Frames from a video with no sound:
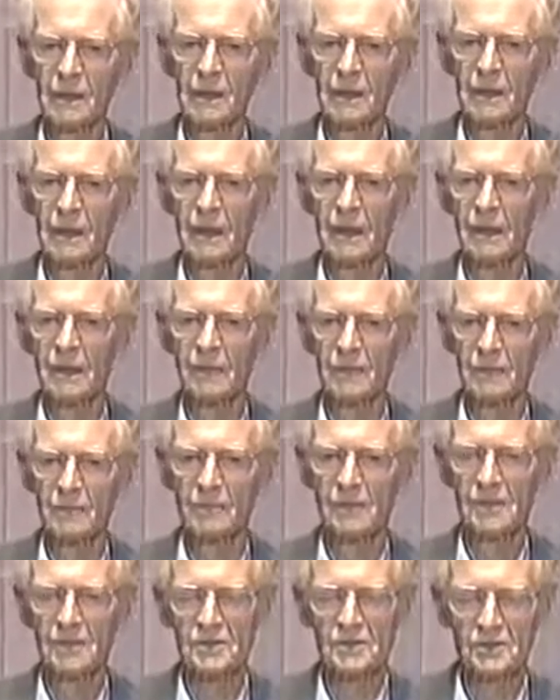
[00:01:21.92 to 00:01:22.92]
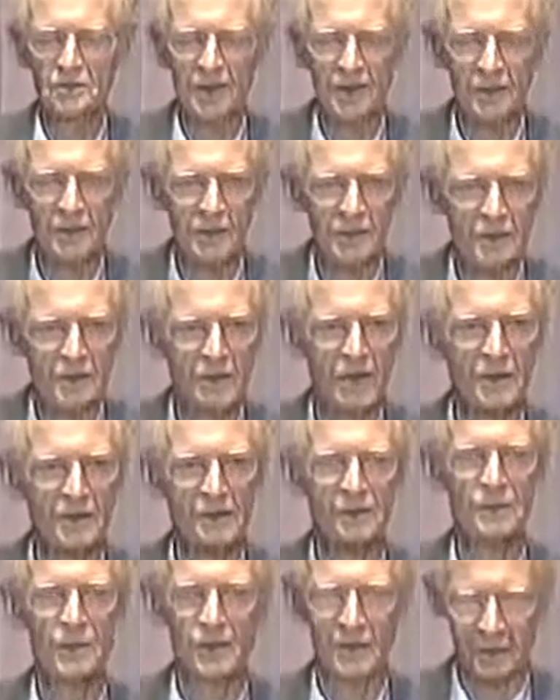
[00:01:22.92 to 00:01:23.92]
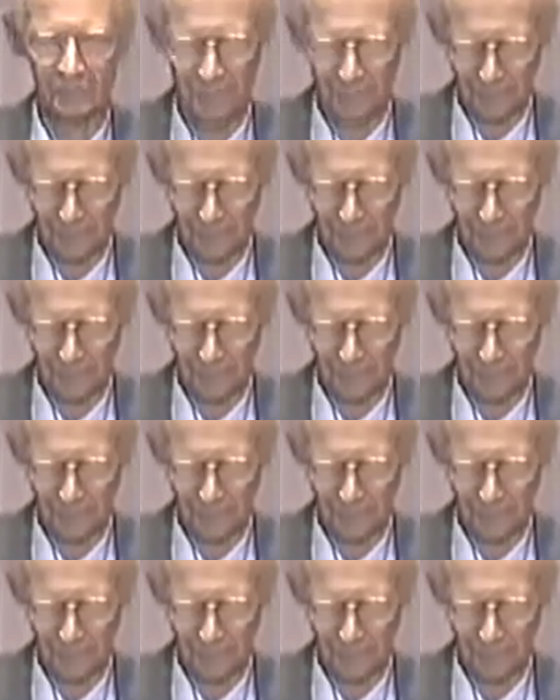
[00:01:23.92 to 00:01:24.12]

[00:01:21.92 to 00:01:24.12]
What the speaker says: I am extremely grateful.